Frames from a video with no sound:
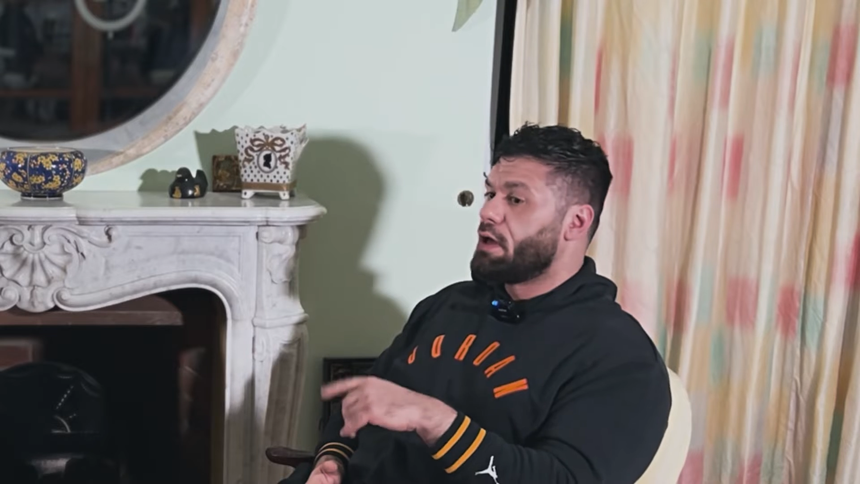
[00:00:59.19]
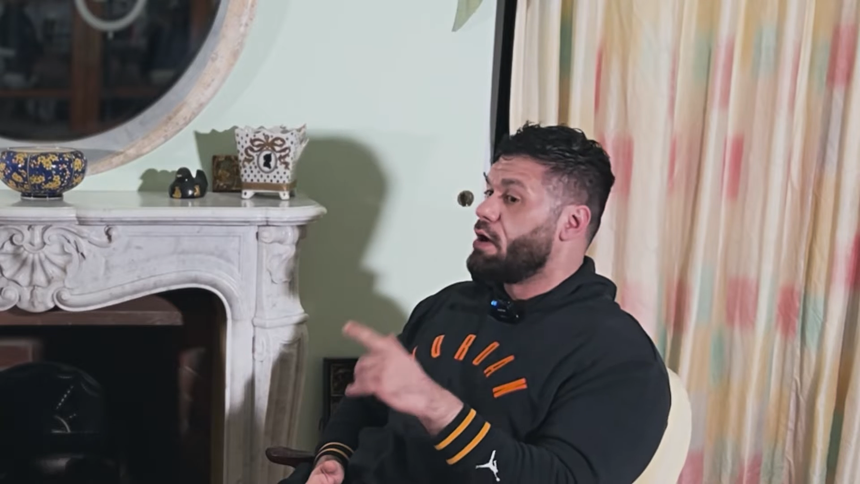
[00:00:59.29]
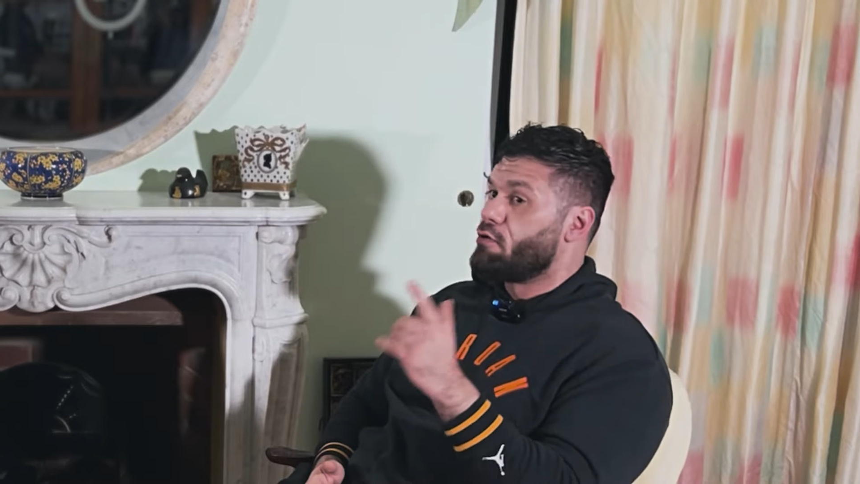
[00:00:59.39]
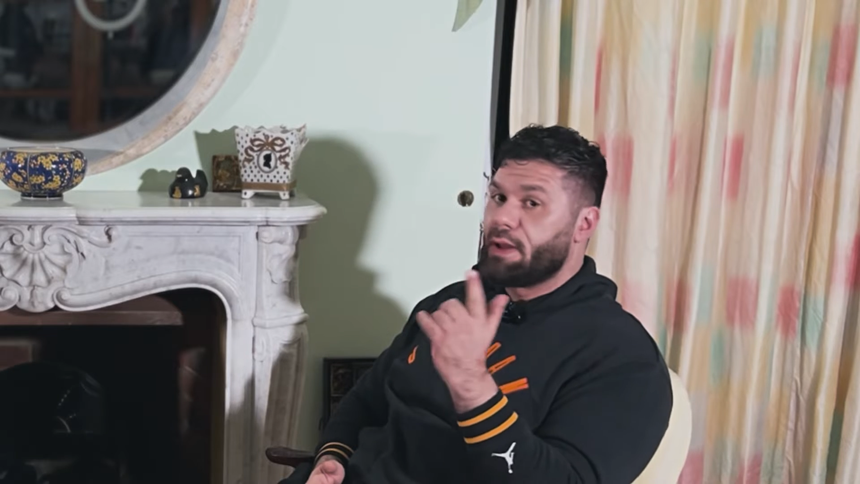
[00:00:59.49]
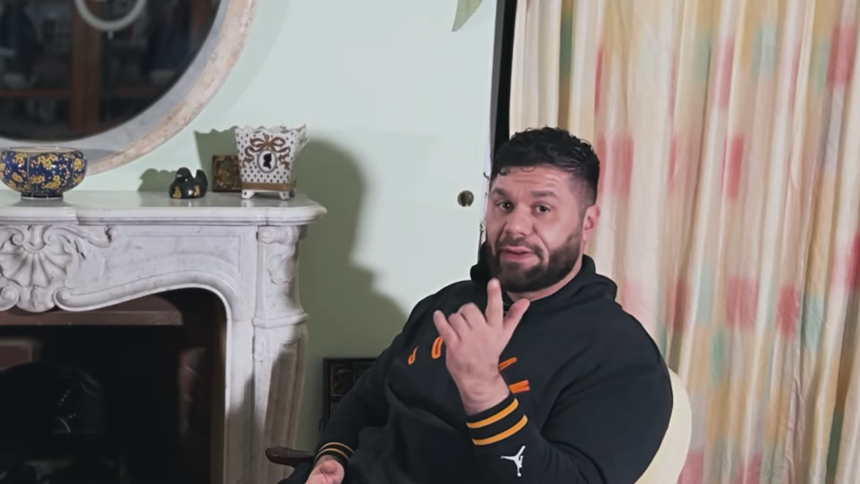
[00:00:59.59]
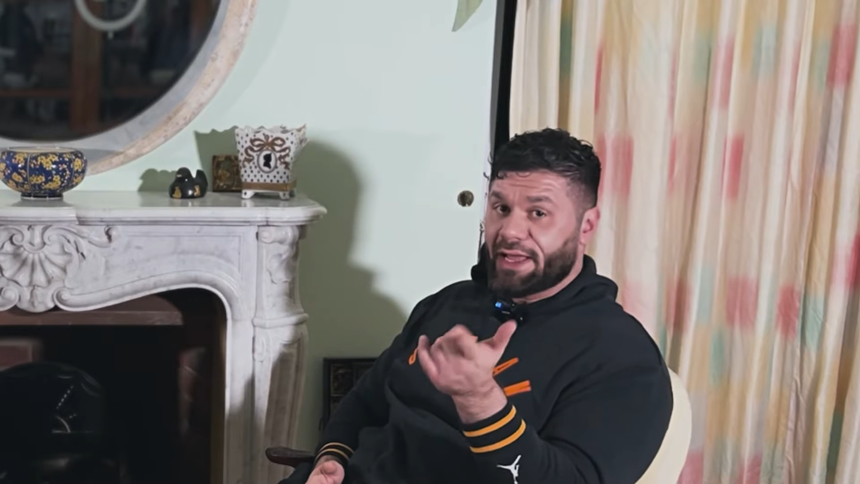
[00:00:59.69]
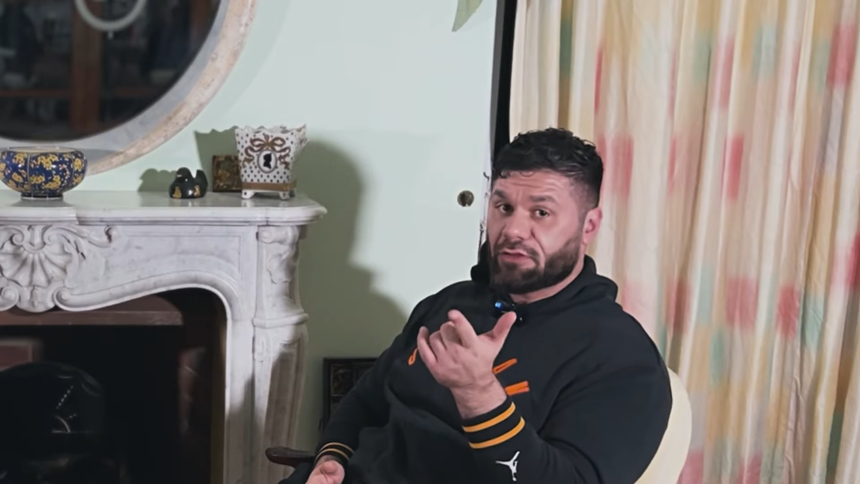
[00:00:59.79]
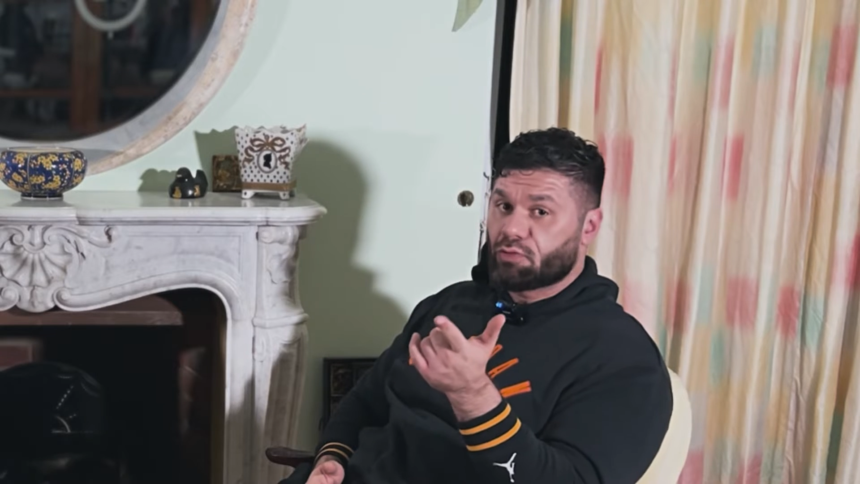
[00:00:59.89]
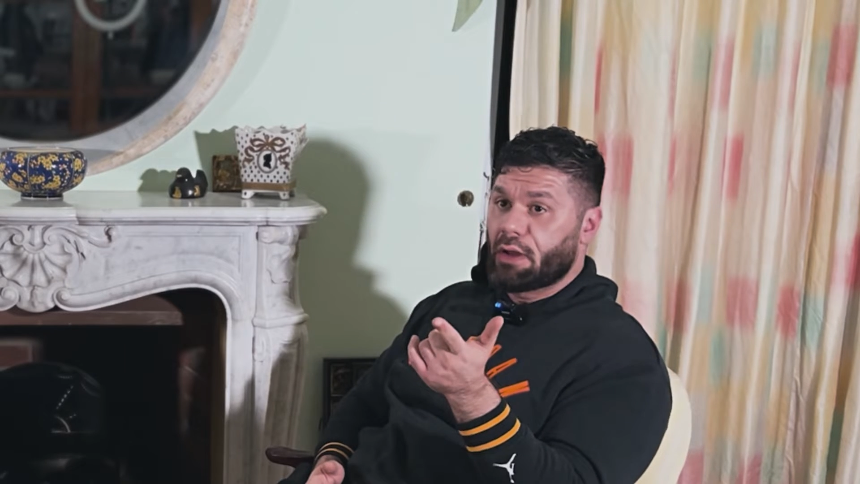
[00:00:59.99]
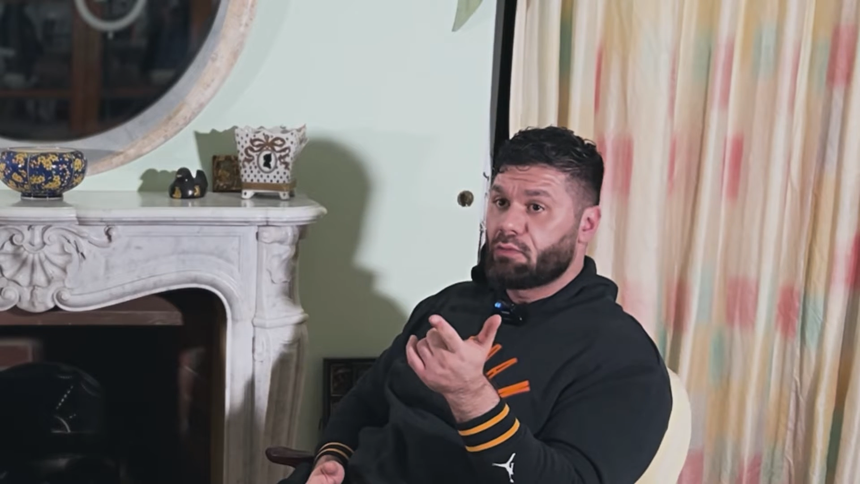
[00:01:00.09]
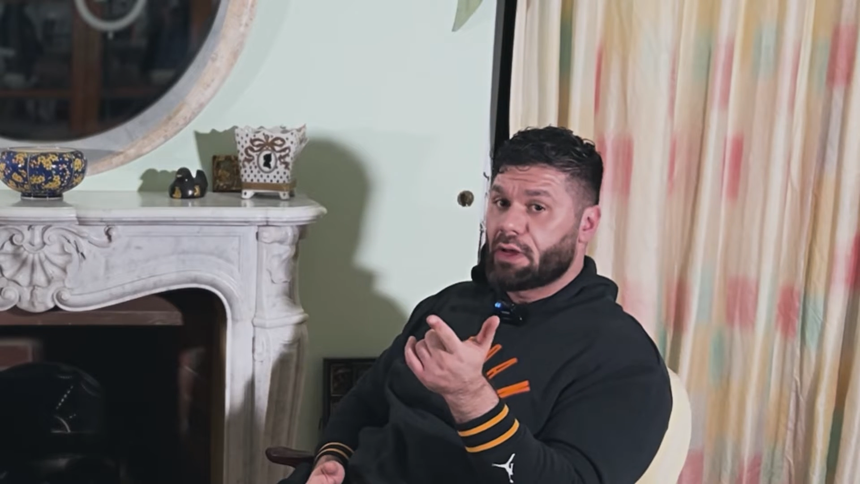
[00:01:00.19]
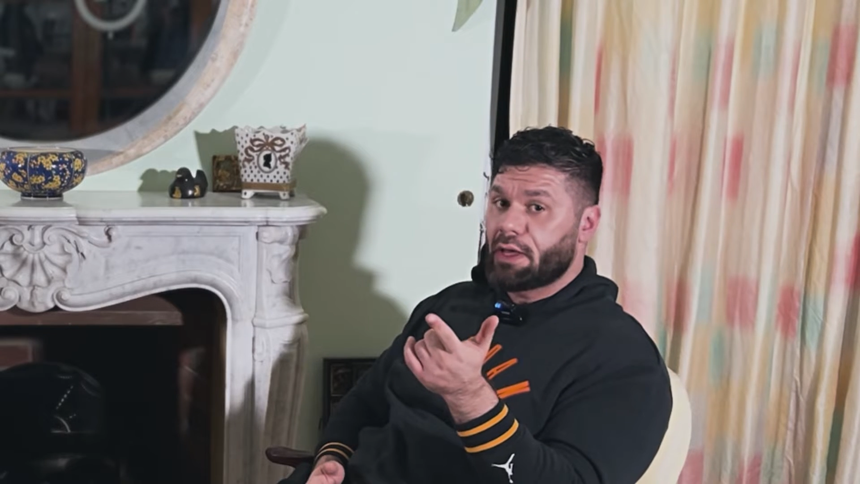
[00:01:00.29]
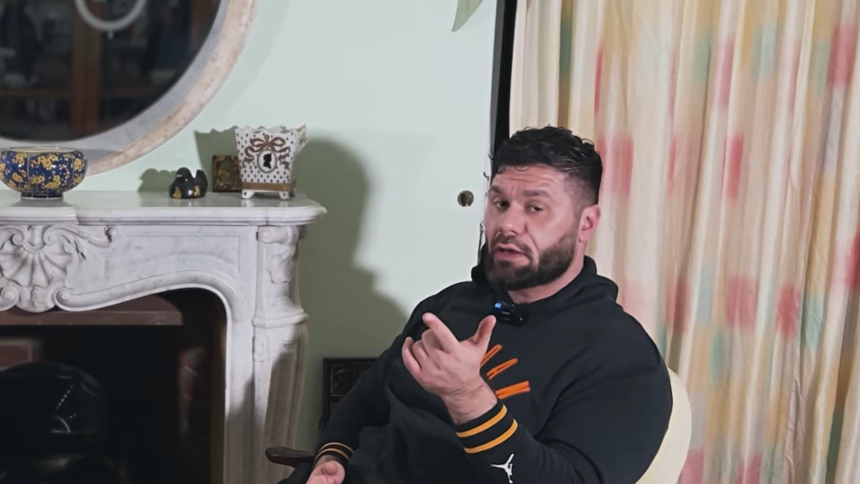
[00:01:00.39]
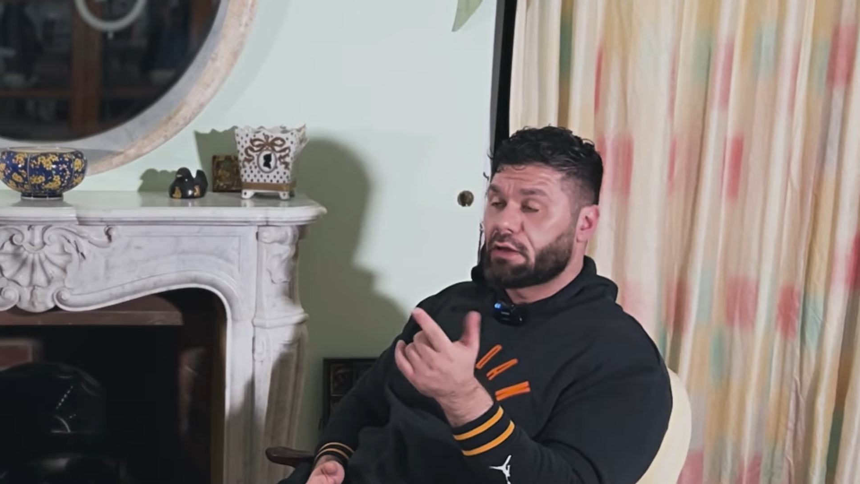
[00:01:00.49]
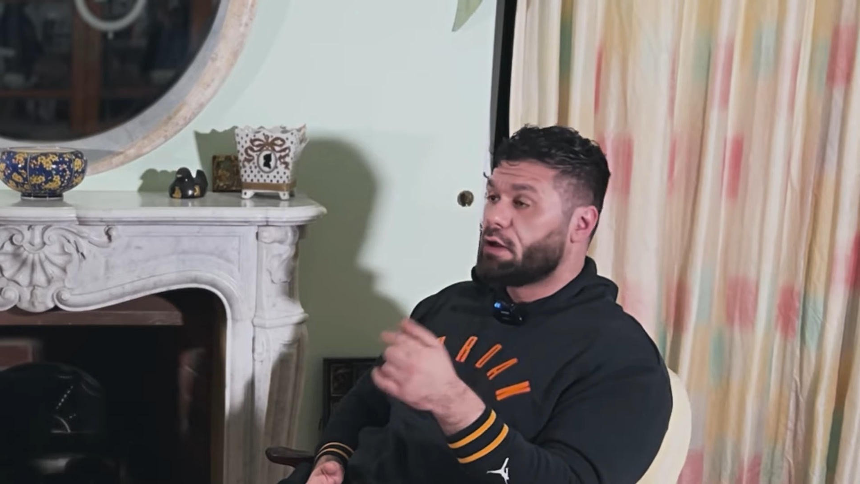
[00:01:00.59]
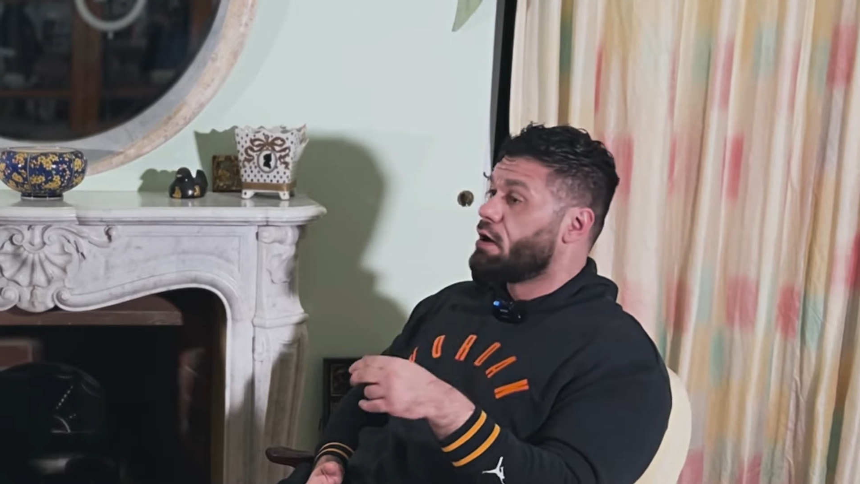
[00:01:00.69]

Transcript: Arimidex won't work,